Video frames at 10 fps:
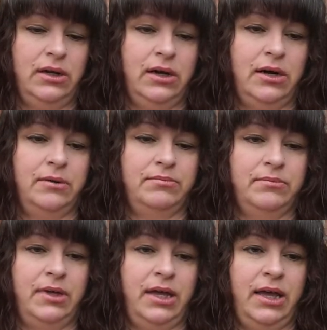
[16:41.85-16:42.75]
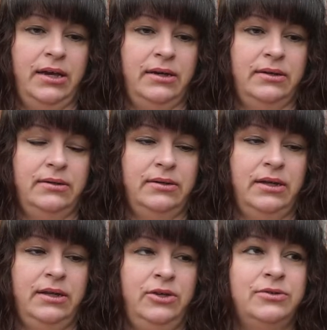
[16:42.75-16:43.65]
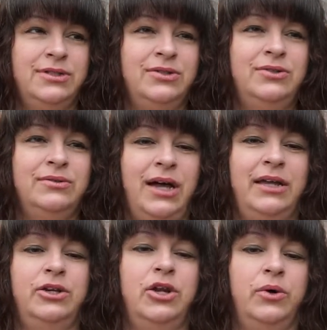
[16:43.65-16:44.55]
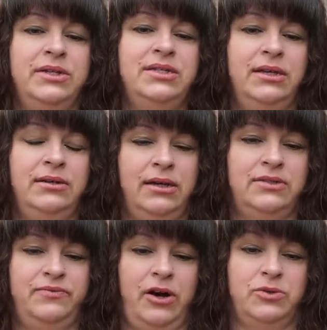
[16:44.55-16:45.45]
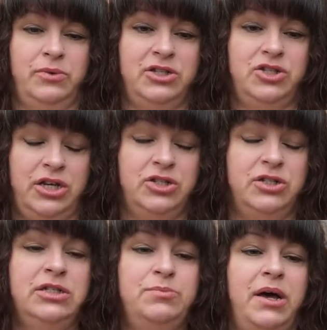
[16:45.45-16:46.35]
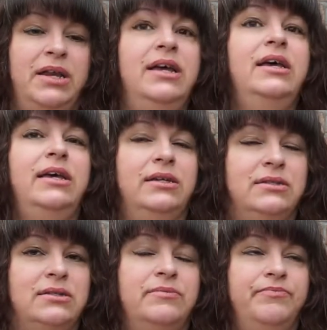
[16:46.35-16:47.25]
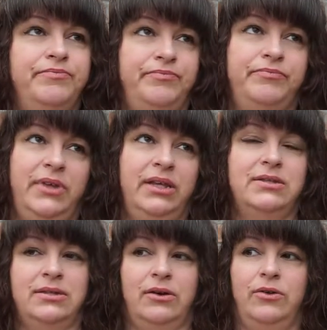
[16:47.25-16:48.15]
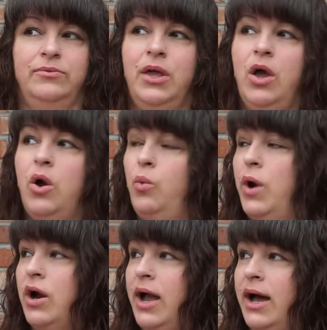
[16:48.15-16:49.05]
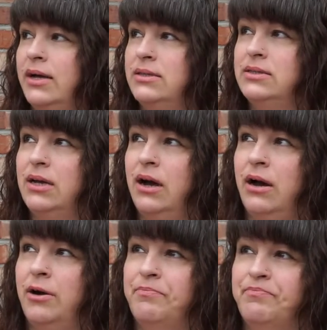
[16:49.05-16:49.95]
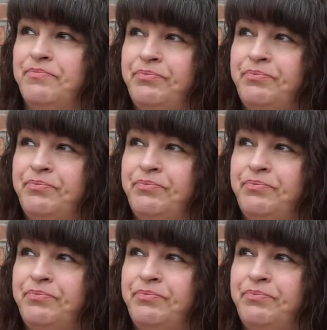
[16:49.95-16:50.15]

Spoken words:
And you'll still kind of notice it as far as when it changes, but it's subtle. Whereas with